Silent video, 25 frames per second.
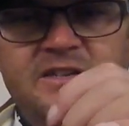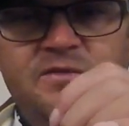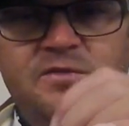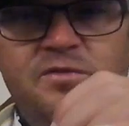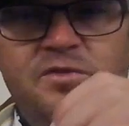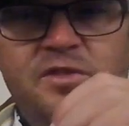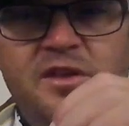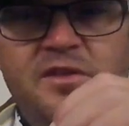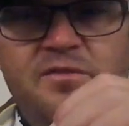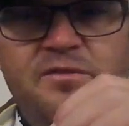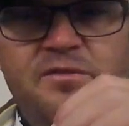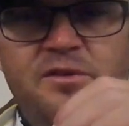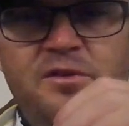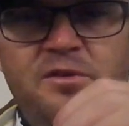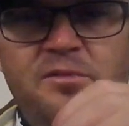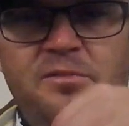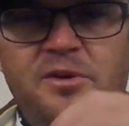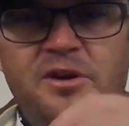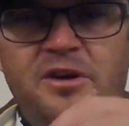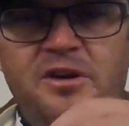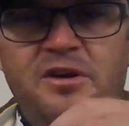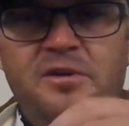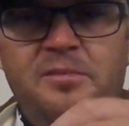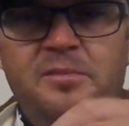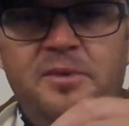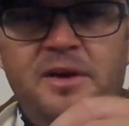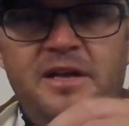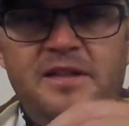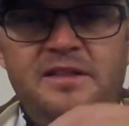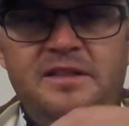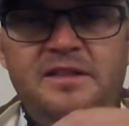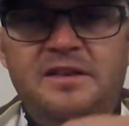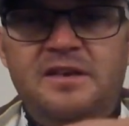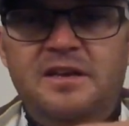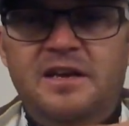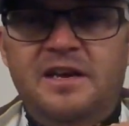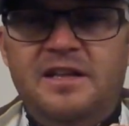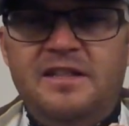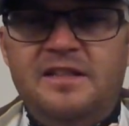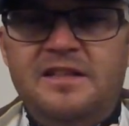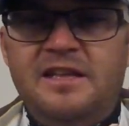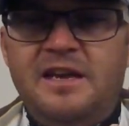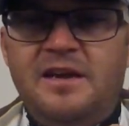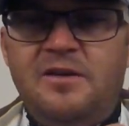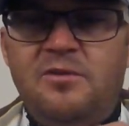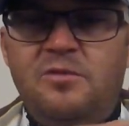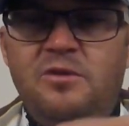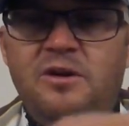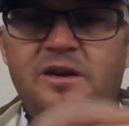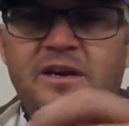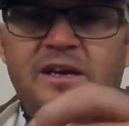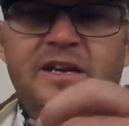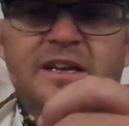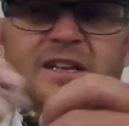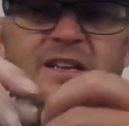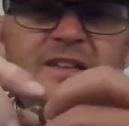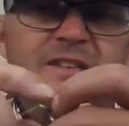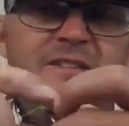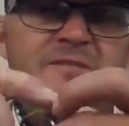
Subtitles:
They feel better about the knot that way.